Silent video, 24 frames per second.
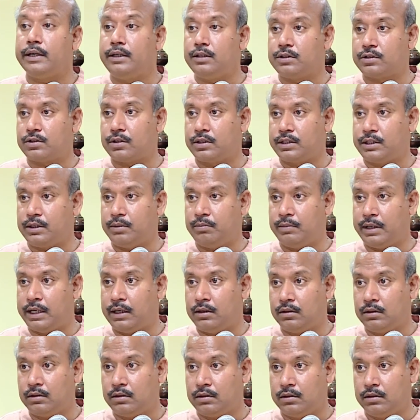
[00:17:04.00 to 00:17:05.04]
in such a
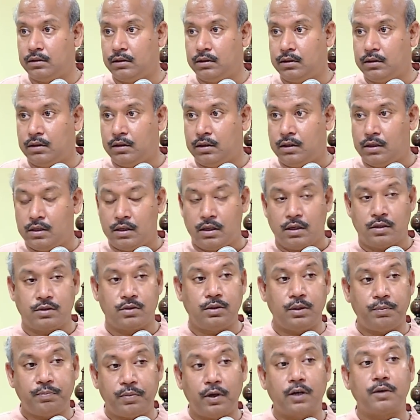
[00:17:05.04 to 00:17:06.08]
manner. So
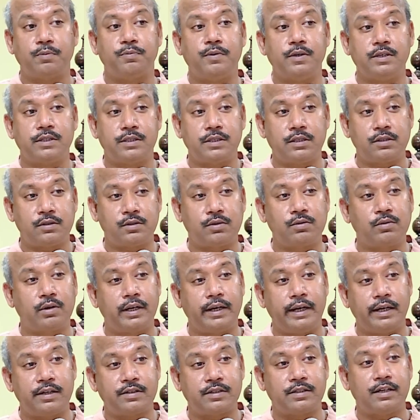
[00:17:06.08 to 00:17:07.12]
the purpose is to
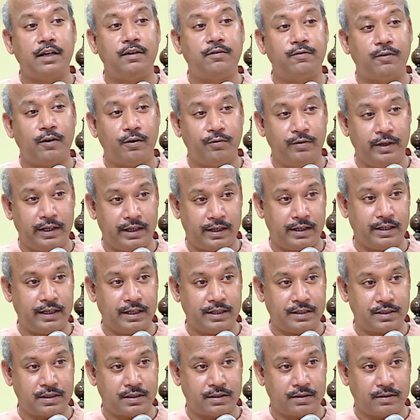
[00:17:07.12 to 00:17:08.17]
create
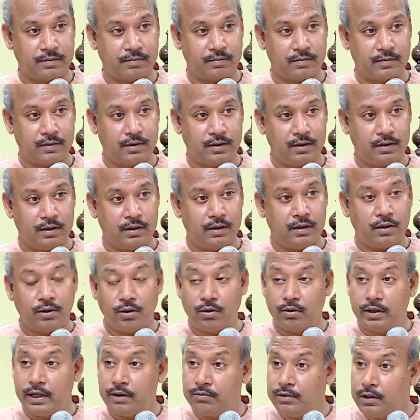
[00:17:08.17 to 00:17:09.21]
self-awareness,
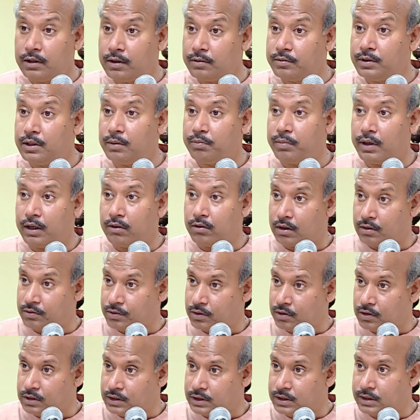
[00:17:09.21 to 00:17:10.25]
to develop the power of
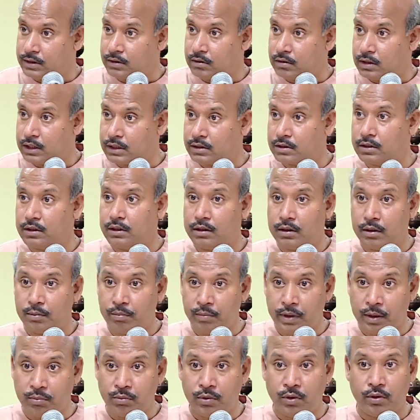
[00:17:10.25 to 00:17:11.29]
concentration,
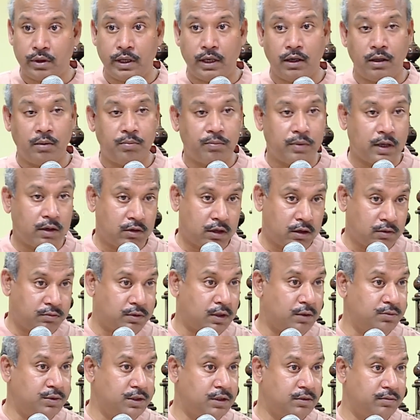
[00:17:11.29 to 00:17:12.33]
memory, power of
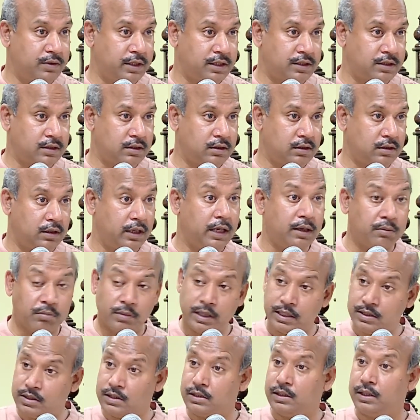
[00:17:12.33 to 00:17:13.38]
observation,
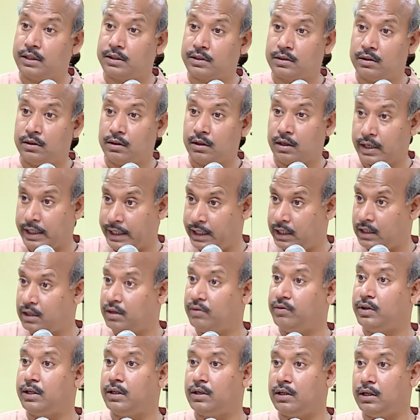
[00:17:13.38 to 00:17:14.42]
imagination,
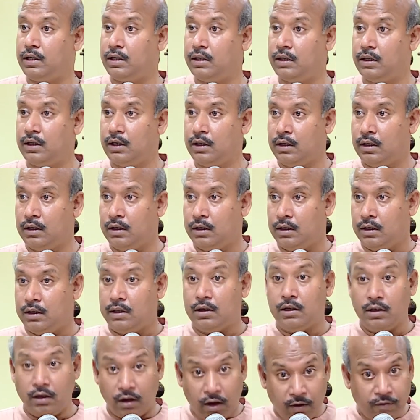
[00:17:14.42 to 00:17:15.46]
creativity,
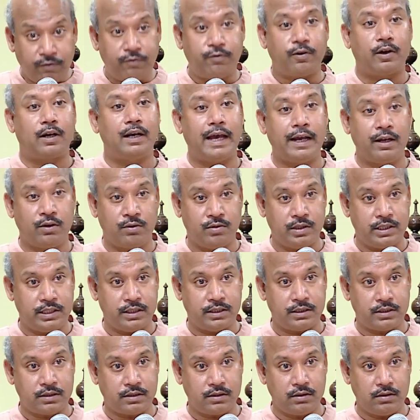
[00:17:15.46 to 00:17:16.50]
love for
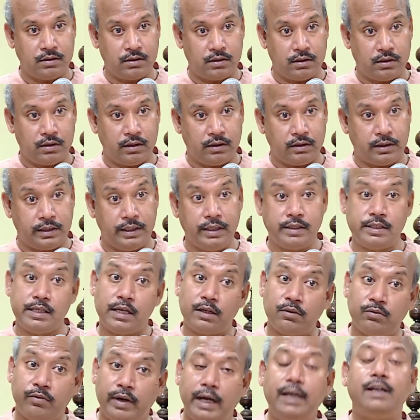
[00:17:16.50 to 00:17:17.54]
languages. These
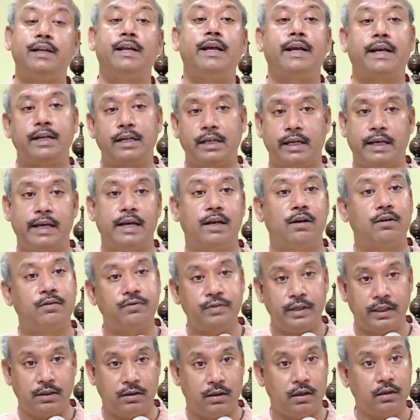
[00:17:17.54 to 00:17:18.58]
are well taken care of
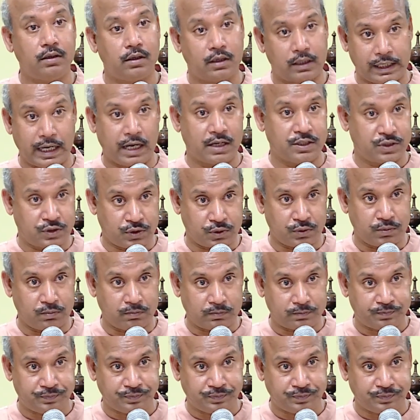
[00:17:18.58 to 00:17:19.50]
in the classroom.